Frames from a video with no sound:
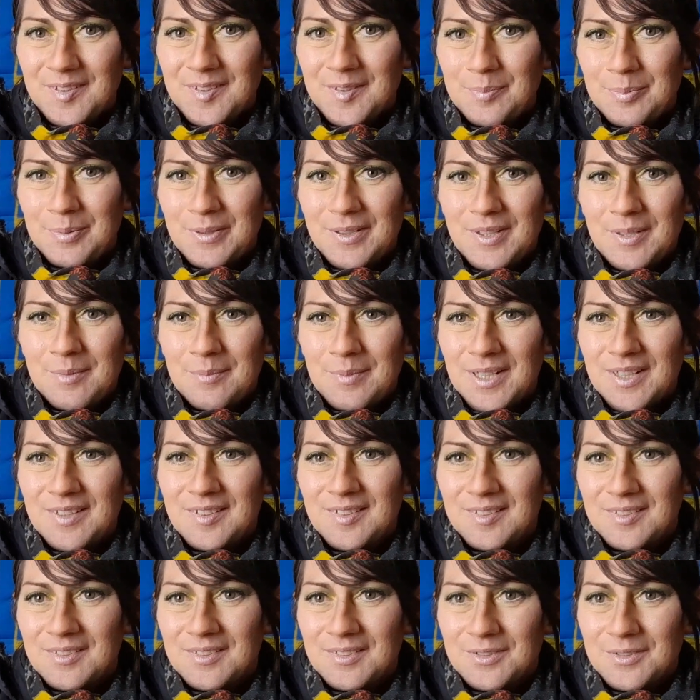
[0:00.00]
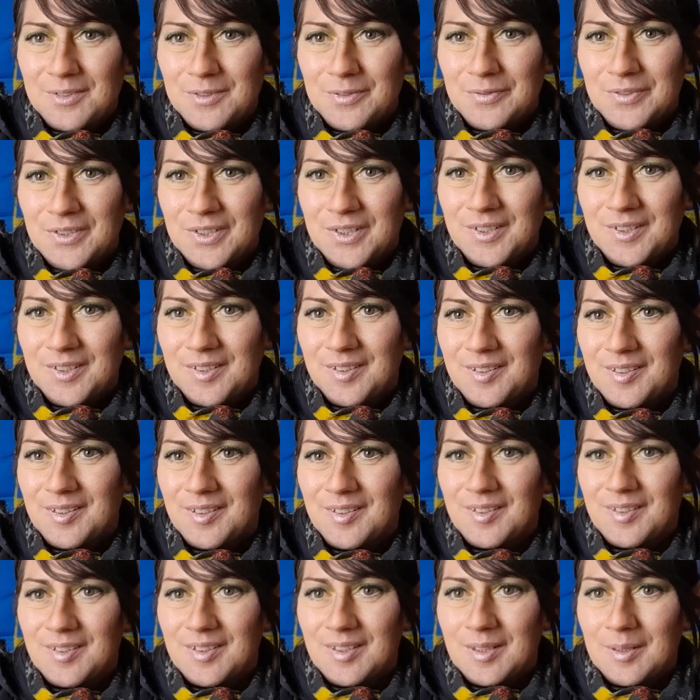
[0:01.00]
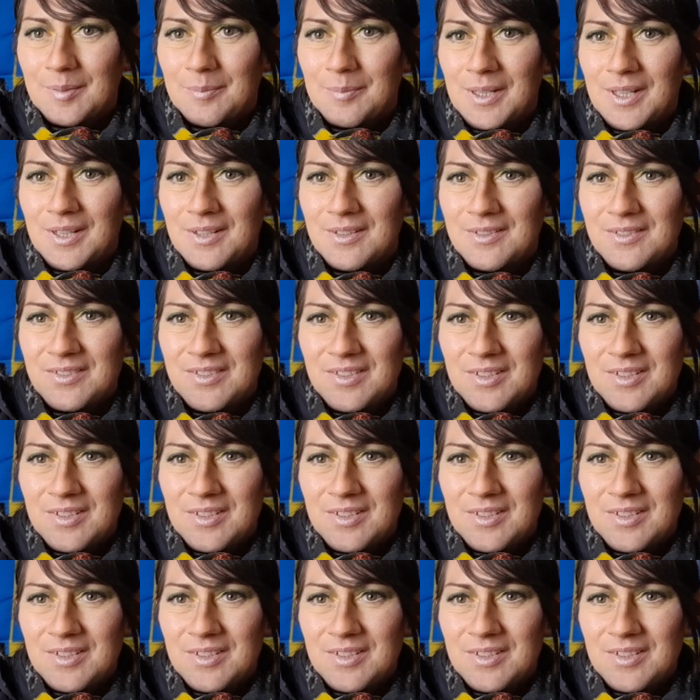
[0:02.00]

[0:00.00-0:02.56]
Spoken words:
is a pretty amazing little device, and